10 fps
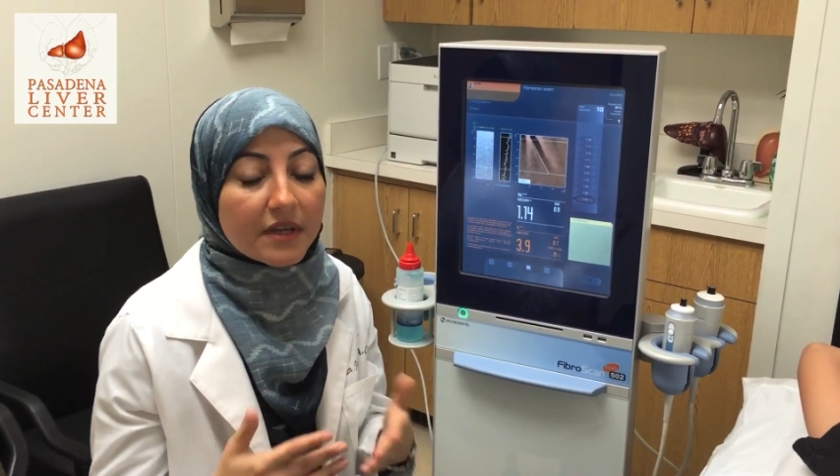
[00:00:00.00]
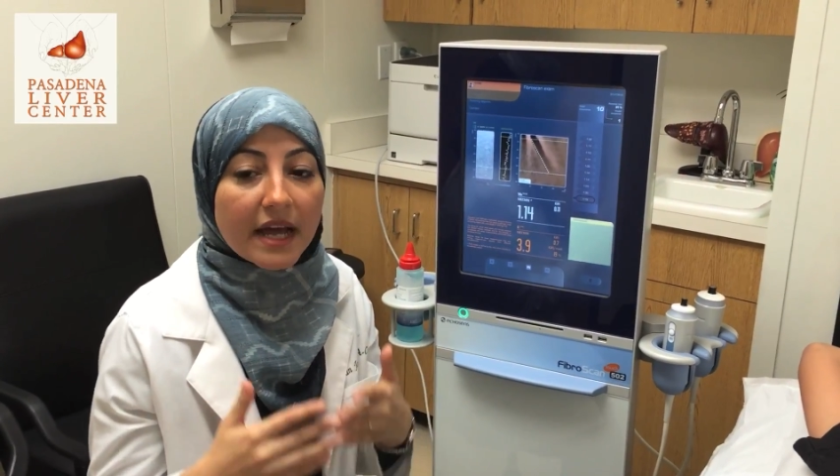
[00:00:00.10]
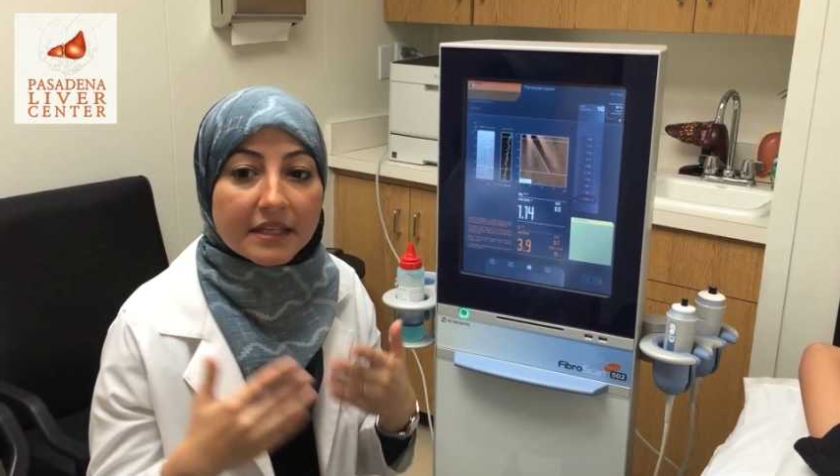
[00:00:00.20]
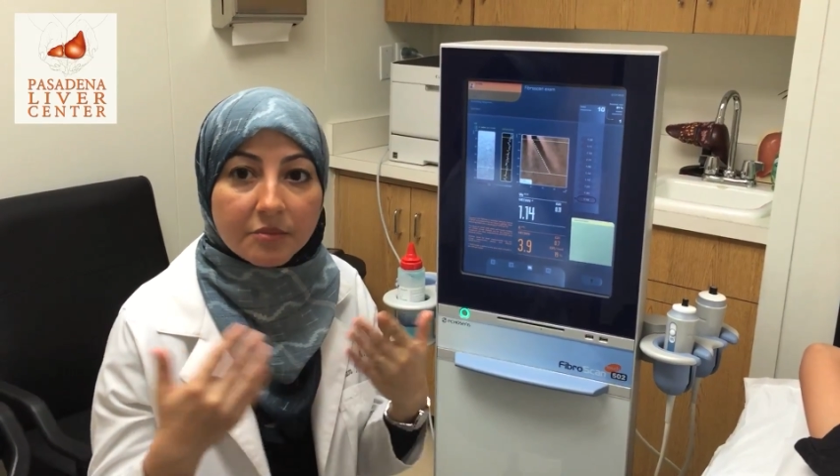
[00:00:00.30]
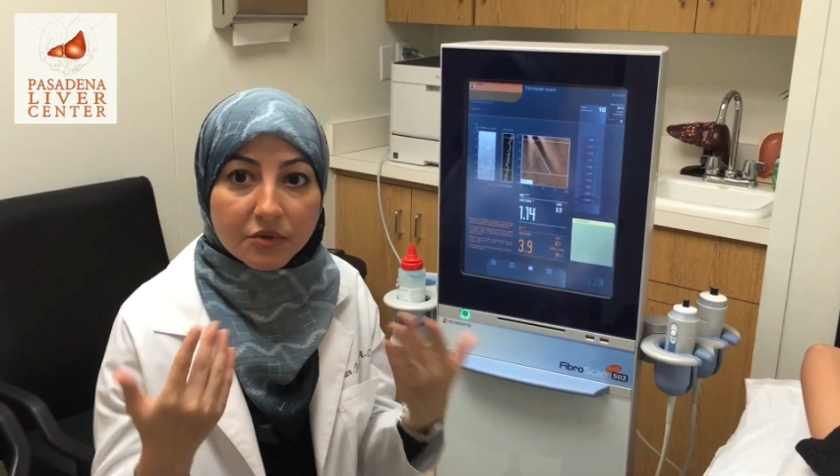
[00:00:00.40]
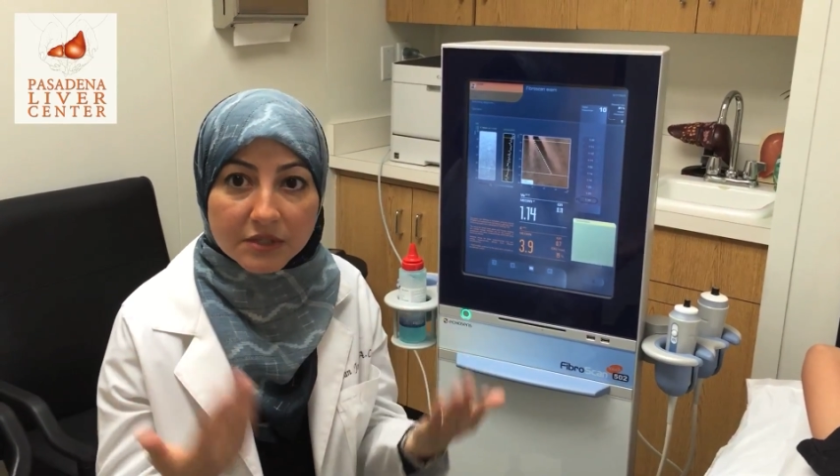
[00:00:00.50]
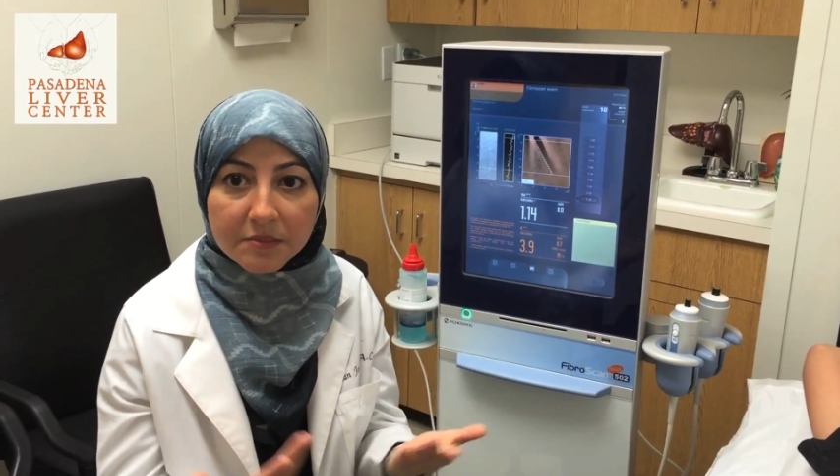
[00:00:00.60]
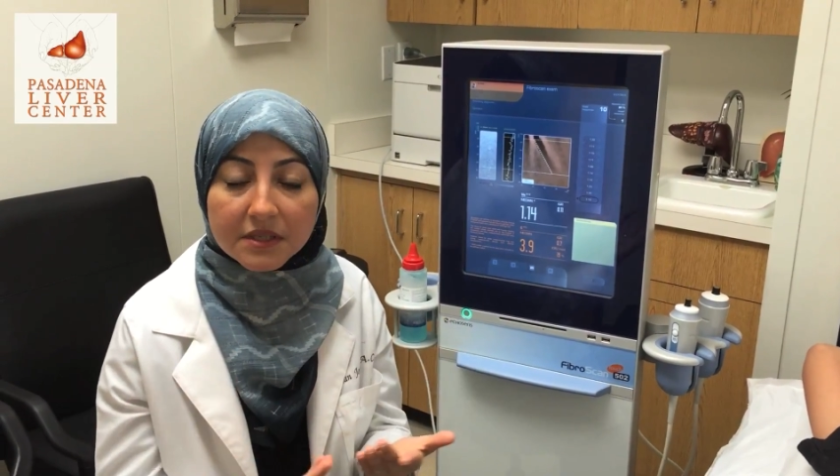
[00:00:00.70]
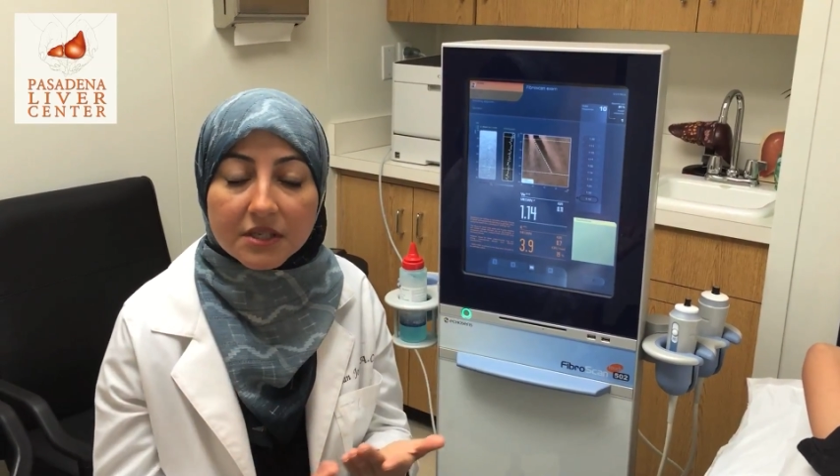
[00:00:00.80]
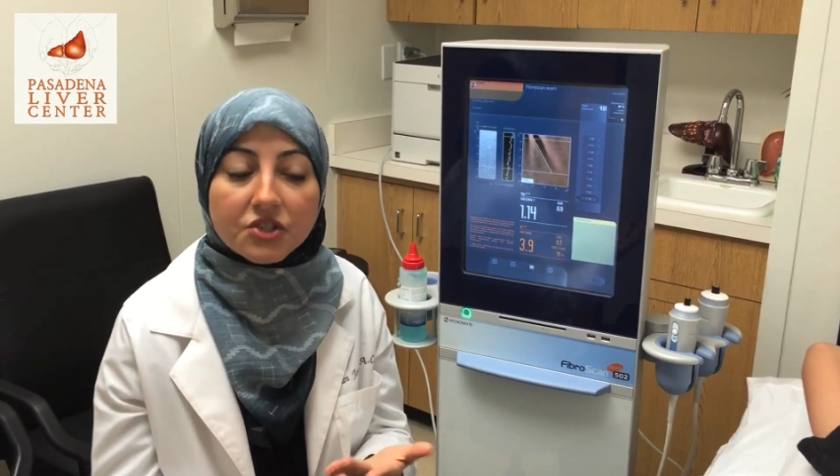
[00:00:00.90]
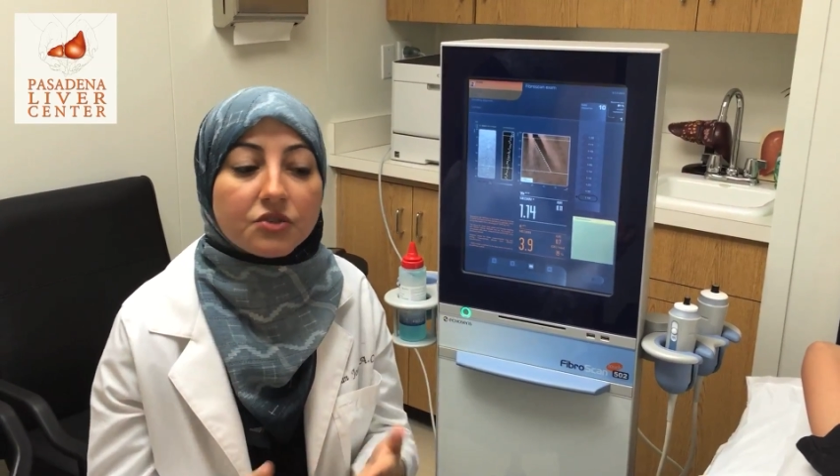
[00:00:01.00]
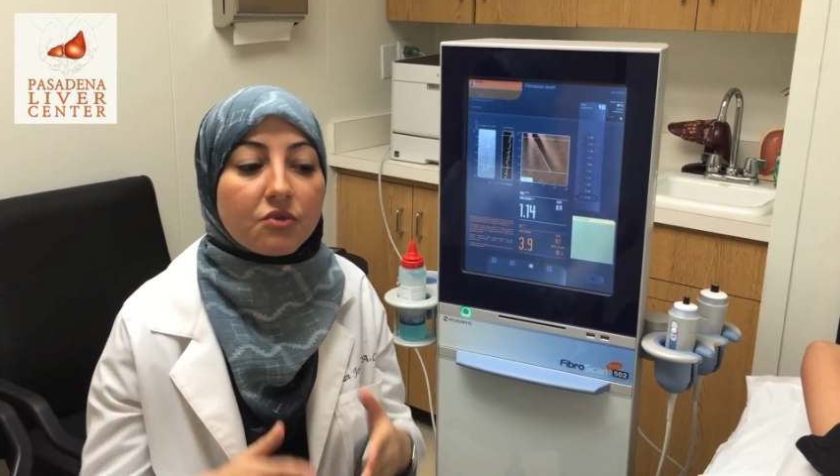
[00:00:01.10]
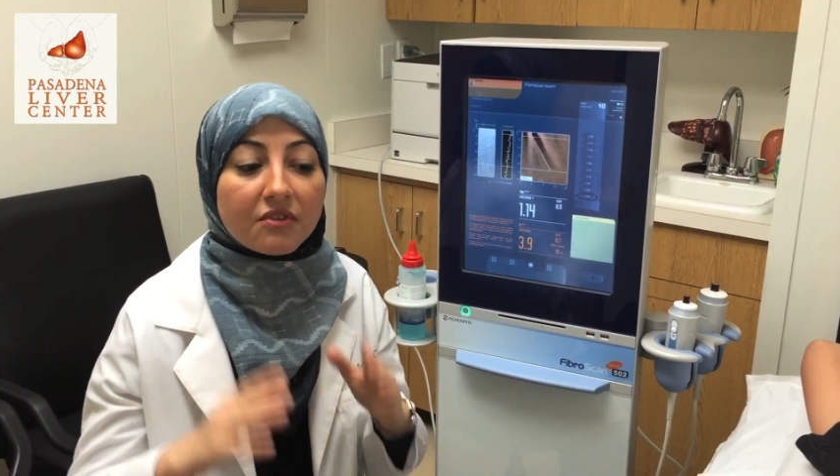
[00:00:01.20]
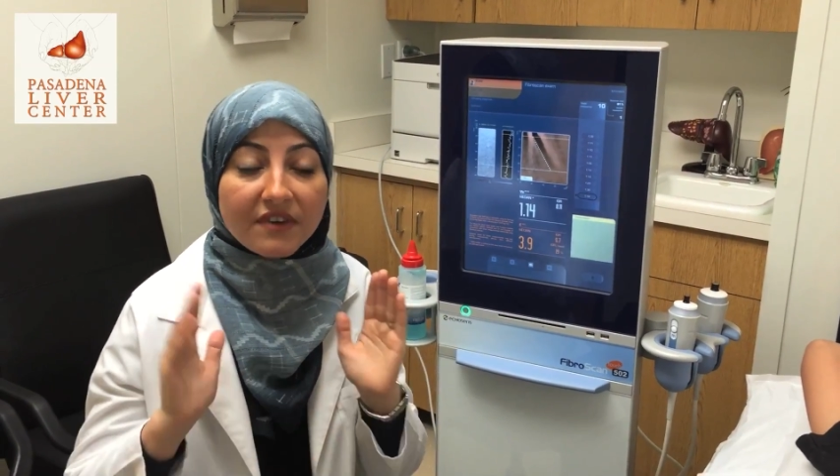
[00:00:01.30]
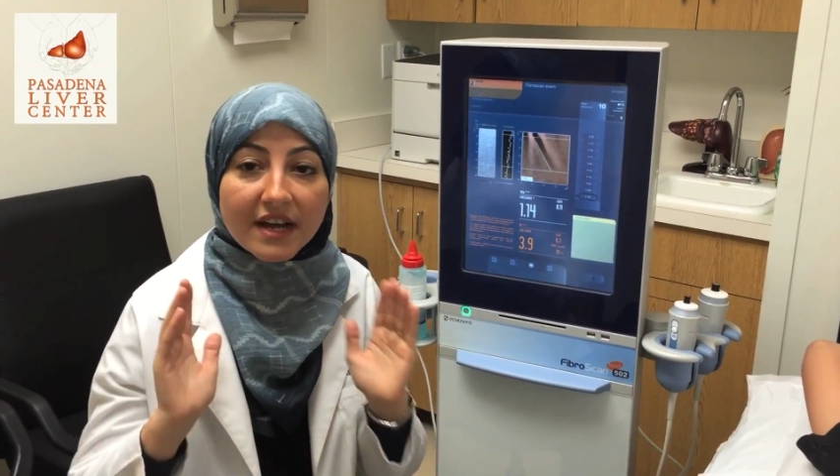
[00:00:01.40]
adipose tissue
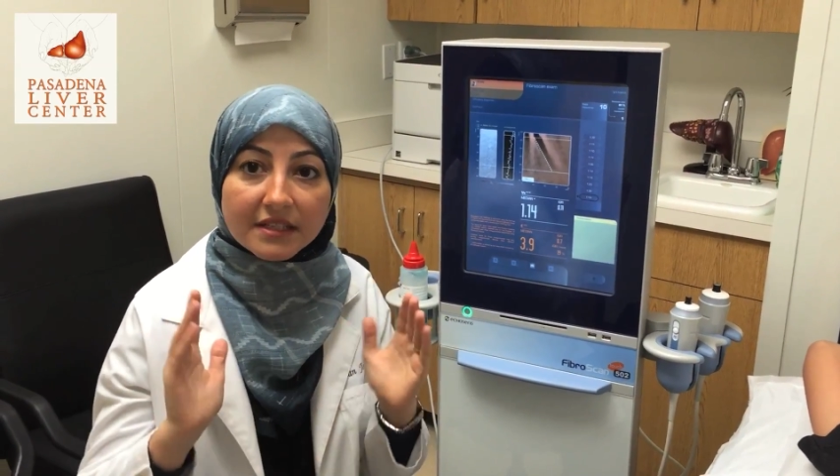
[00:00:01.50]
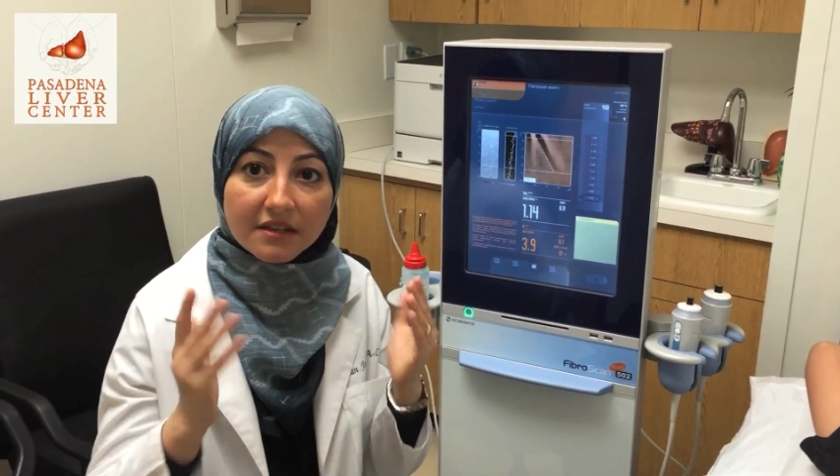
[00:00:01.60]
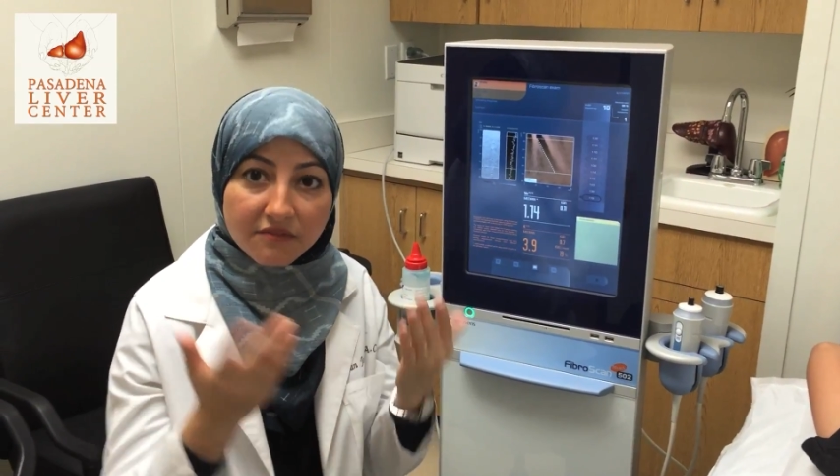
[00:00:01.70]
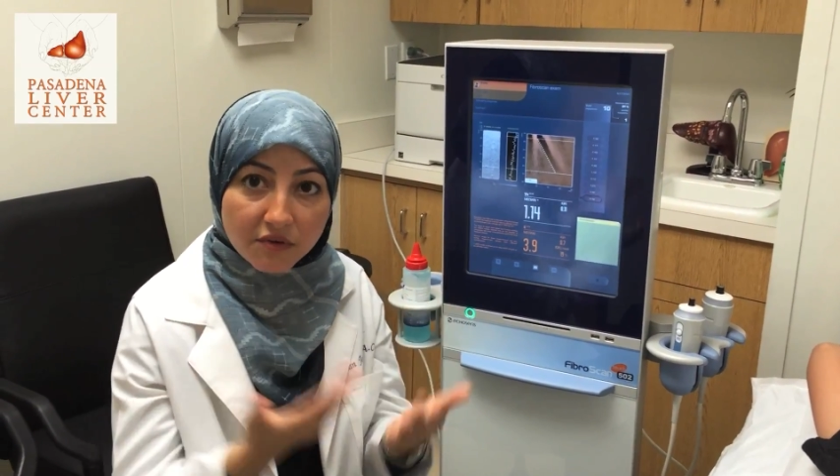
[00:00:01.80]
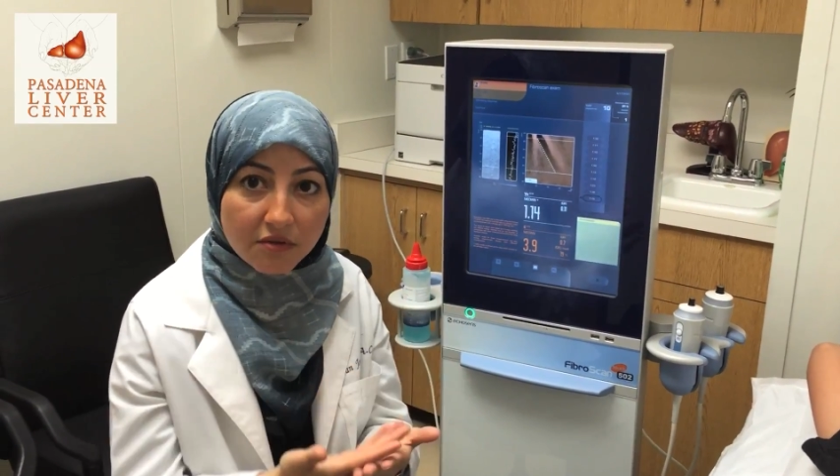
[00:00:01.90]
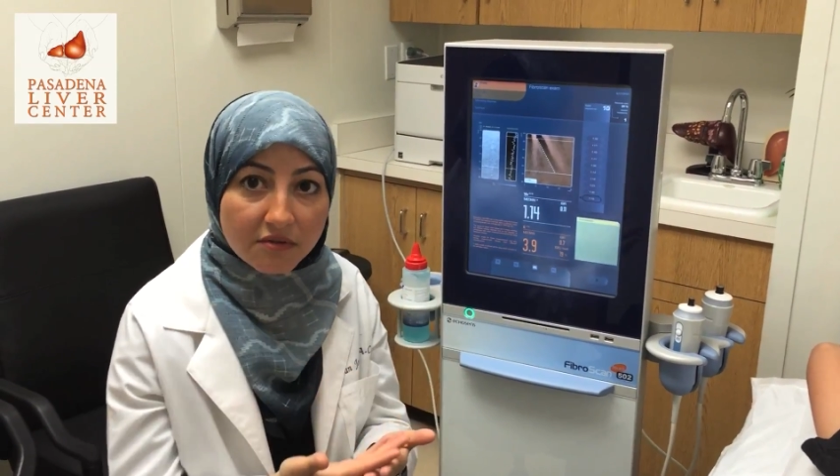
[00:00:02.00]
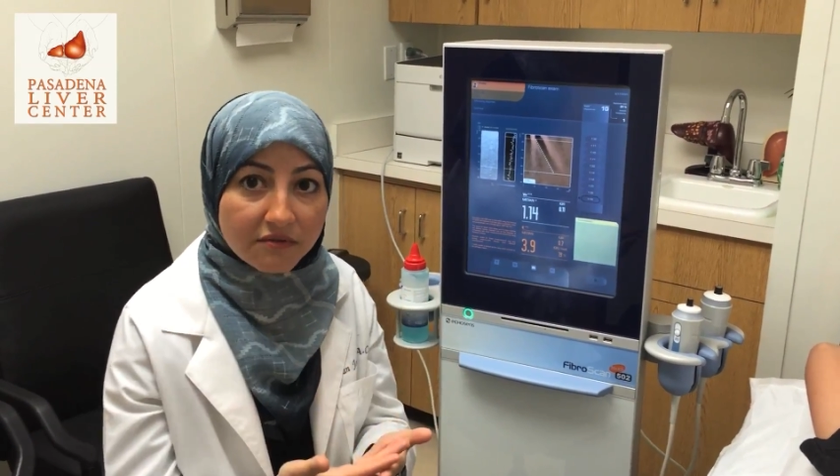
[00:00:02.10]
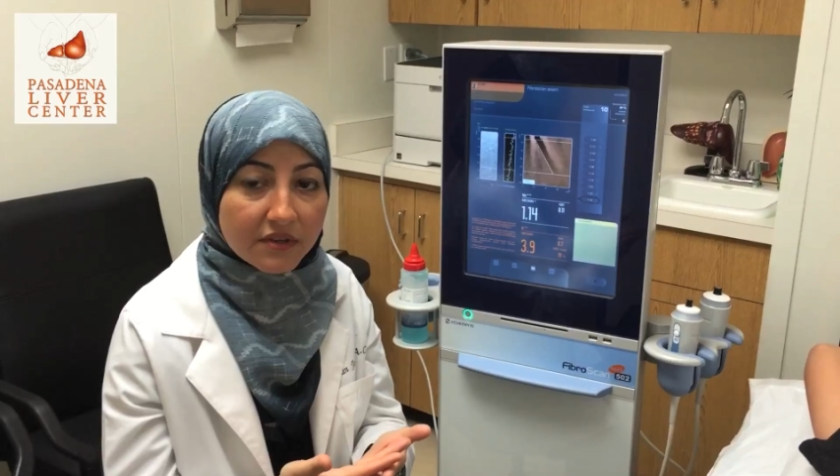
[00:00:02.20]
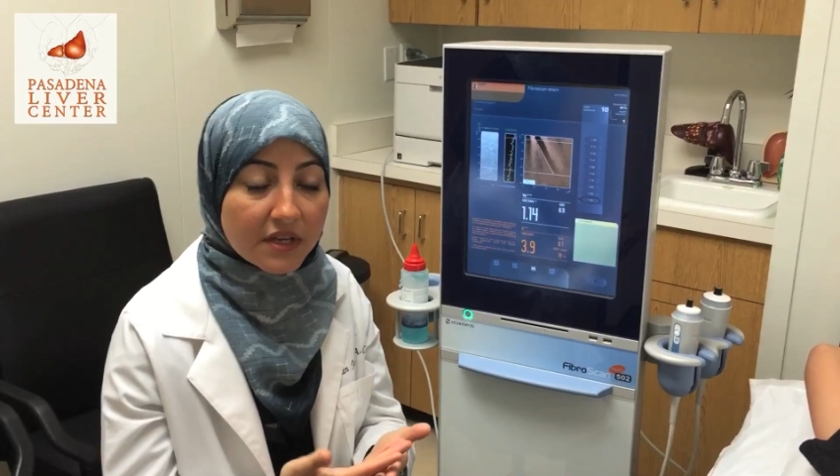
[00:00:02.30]
or fat involved